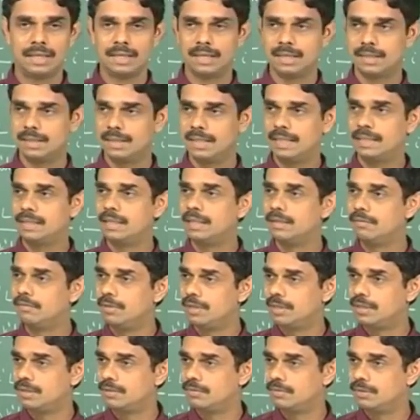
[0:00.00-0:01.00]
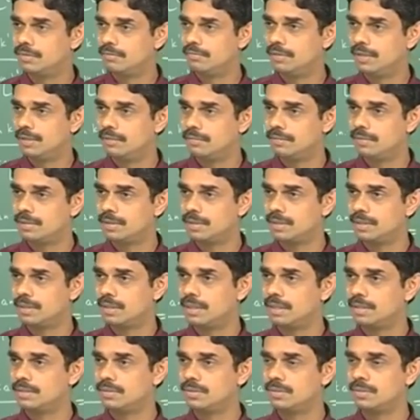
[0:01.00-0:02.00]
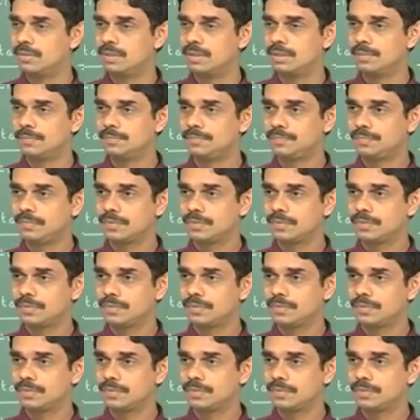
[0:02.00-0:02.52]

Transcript: uh, attenuation of the wave and, and so on,